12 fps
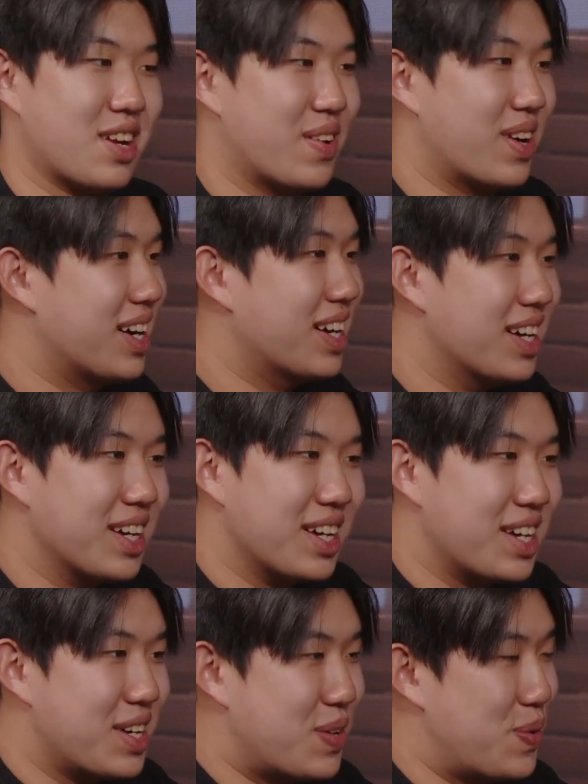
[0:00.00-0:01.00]
etc.,
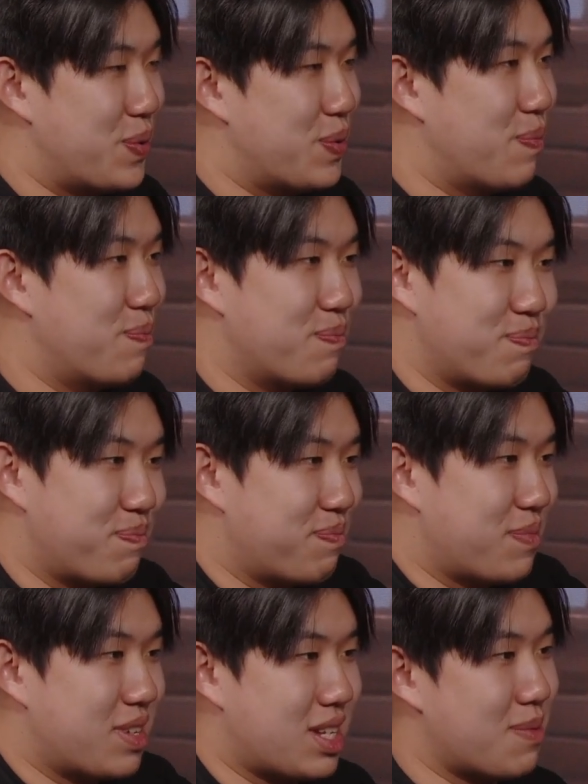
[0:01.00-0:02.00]
who
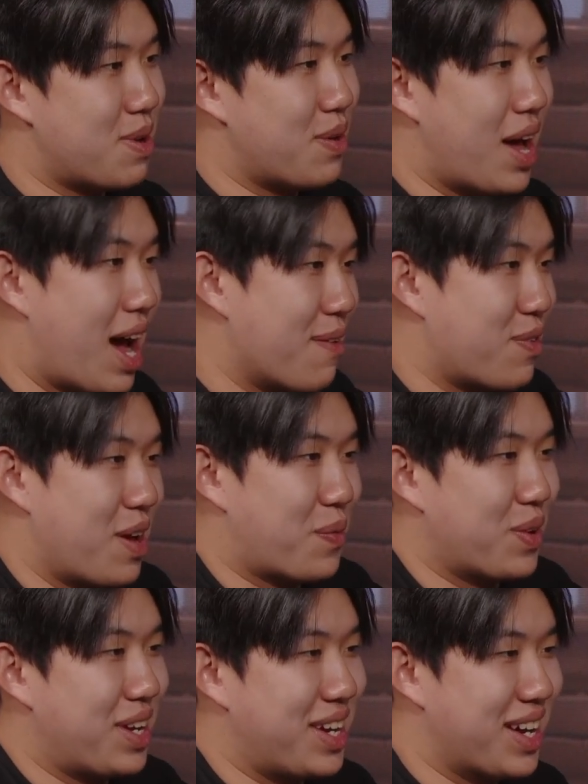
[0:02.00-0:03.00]
somehow have
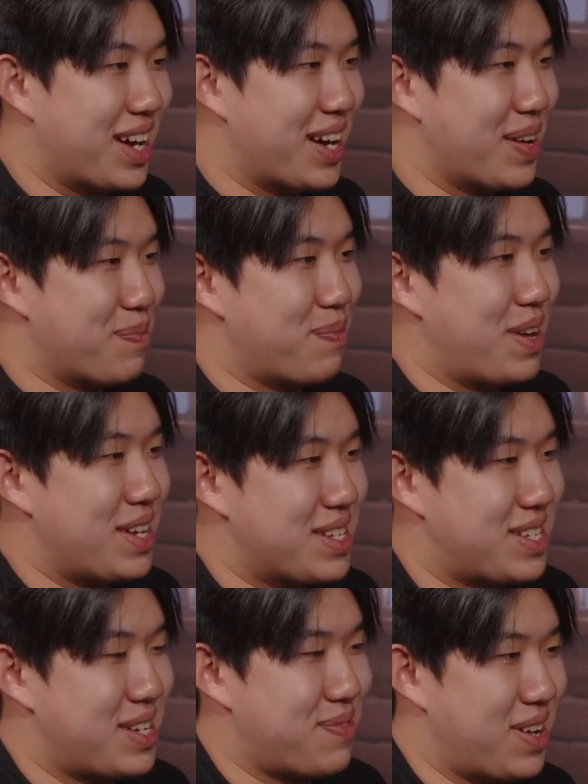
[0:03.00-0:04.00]

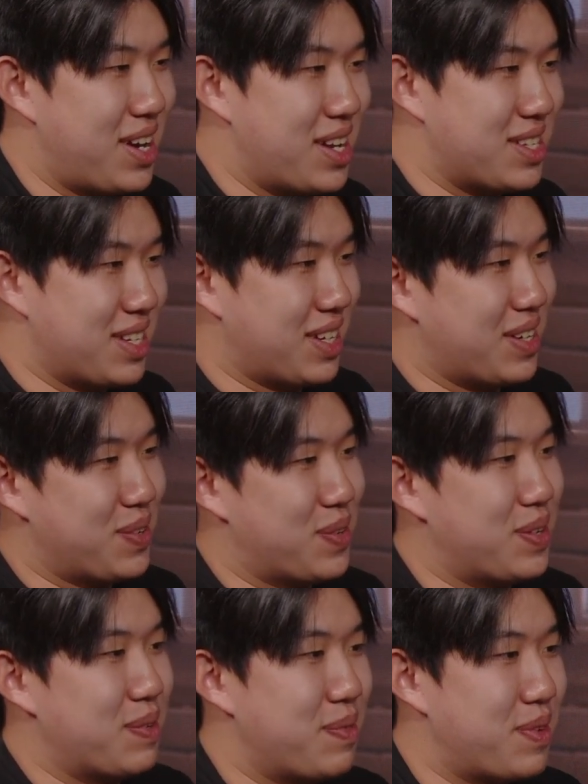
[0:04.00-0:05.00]
equity-based financing
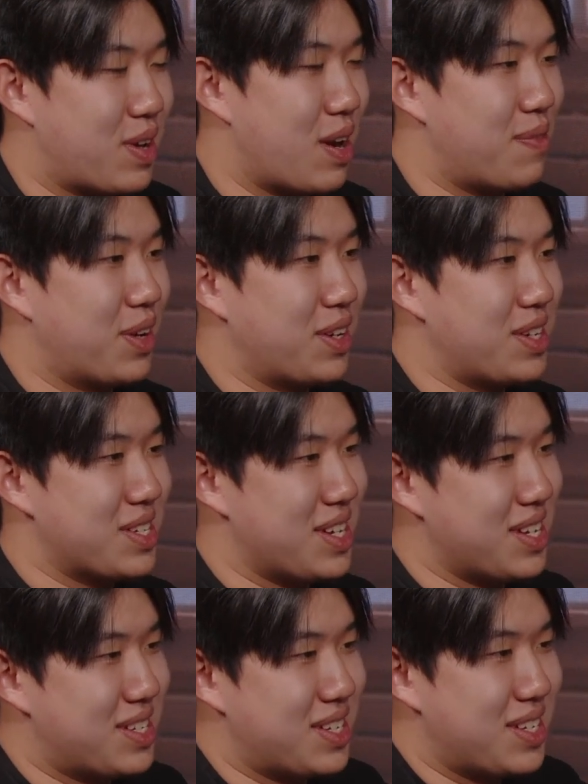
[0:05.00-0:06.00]
or crowdfunding these
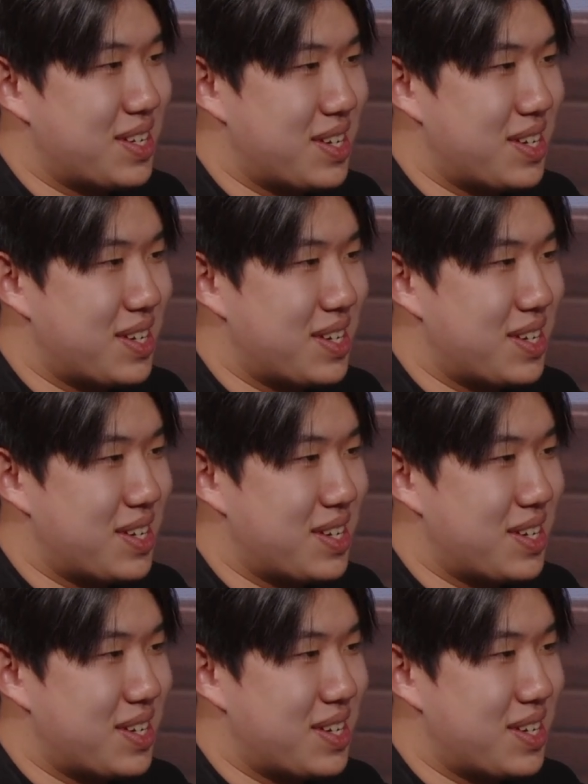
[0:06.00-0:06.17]
days.